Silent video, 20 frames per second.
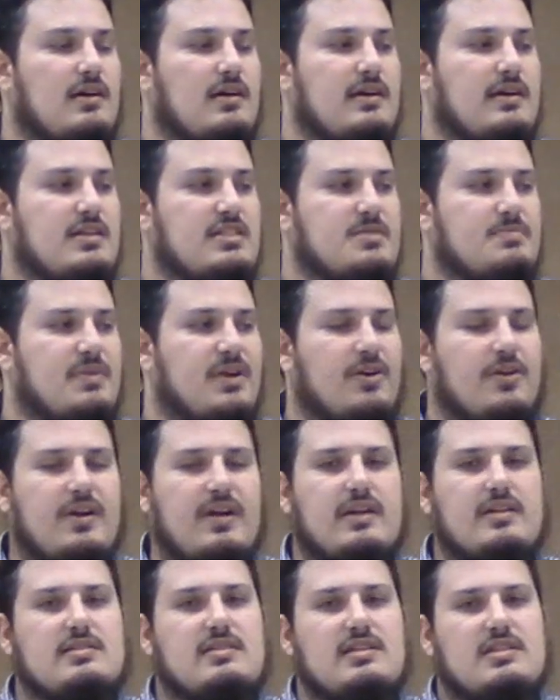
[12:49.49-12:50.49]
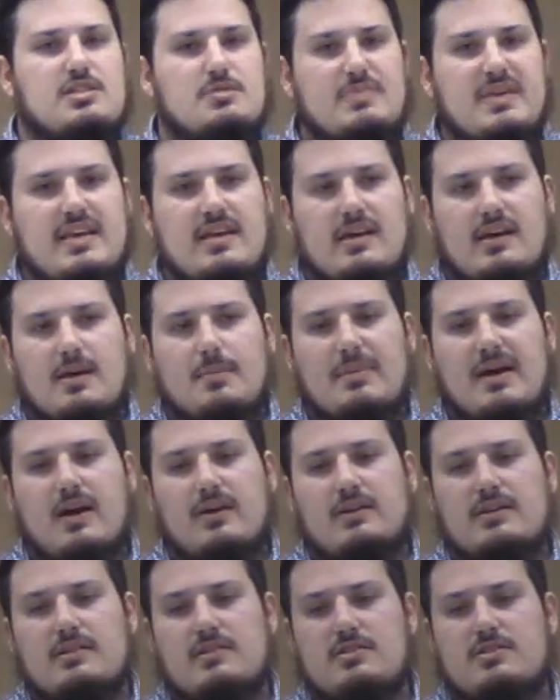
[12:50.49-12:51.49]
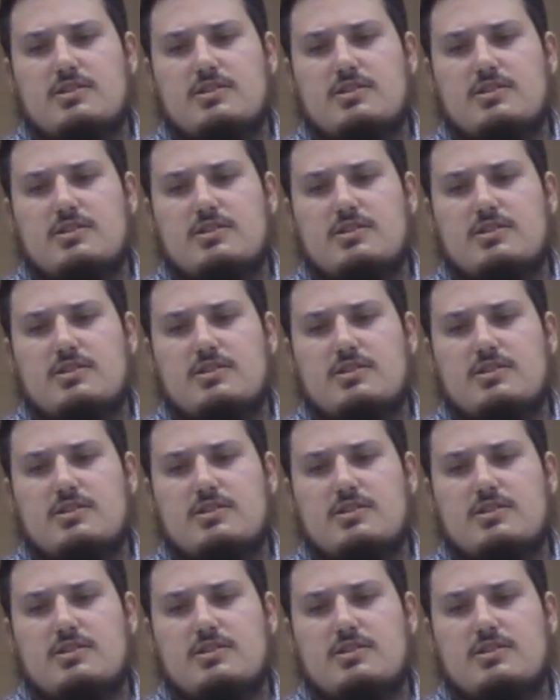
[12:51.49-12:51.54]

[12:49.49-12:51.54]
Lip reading: experience and speaking about it.